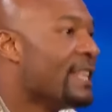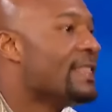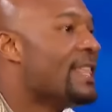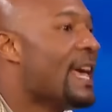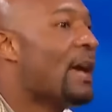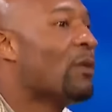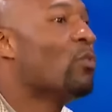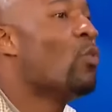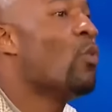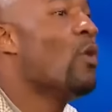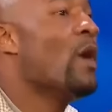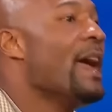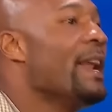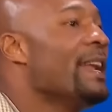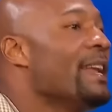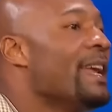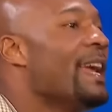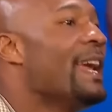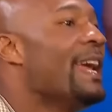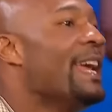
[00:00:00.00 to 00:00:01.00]
that
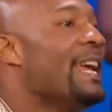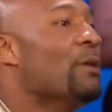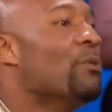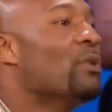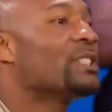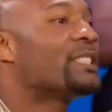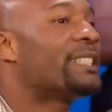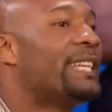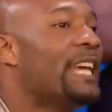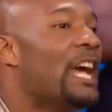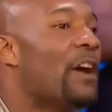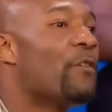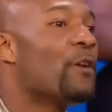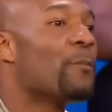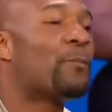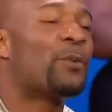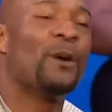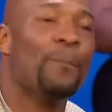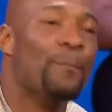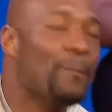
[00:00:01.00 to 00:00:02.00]
when he was
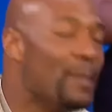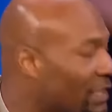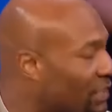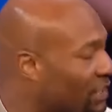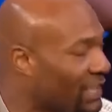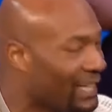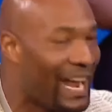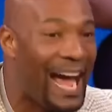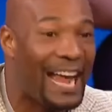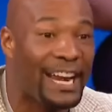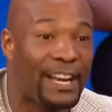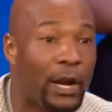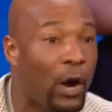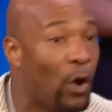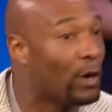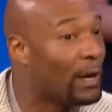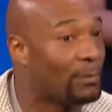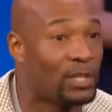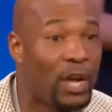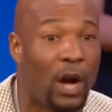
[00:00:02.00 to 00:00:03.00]
given permission, I know
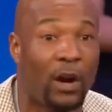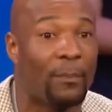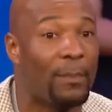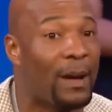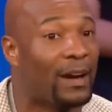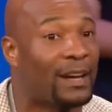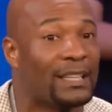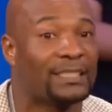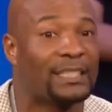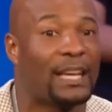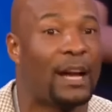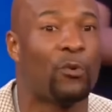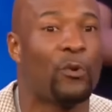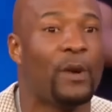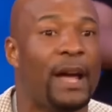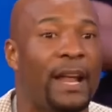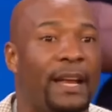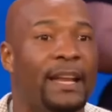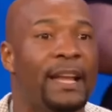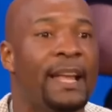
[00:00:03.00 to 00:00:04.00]
what I'm talking about because I
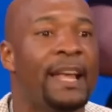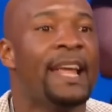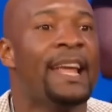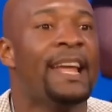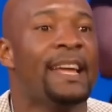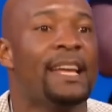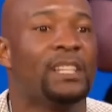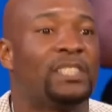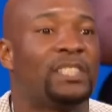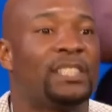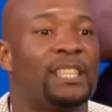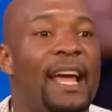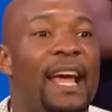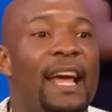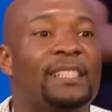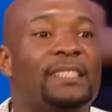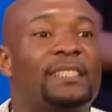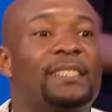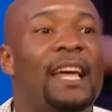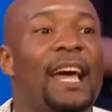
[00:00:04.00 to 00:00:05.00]
read it, it
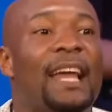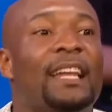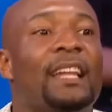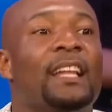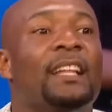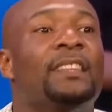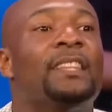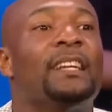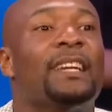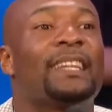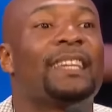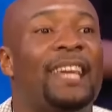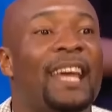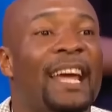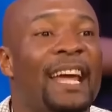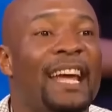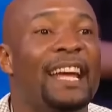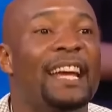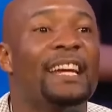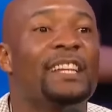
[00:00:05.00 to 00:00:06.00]
says that the
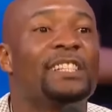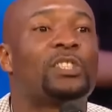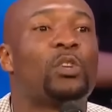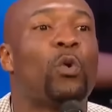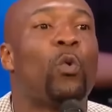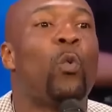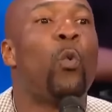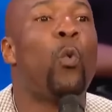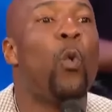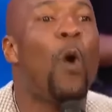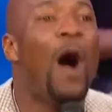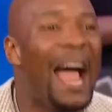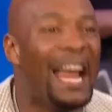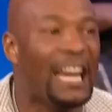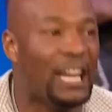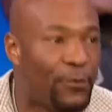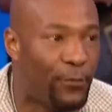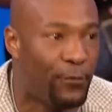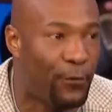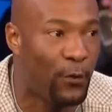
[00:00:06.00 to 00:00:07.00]
king's
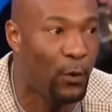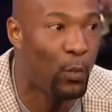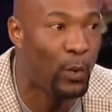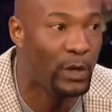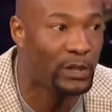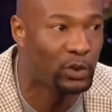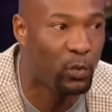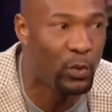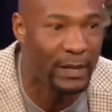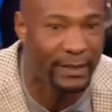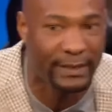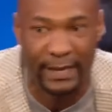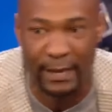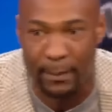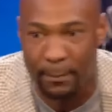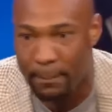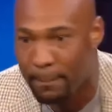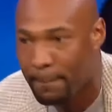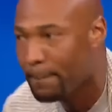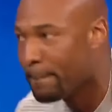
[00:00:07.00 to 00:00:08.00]
wife was with
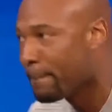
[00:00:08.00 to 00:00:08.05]
him.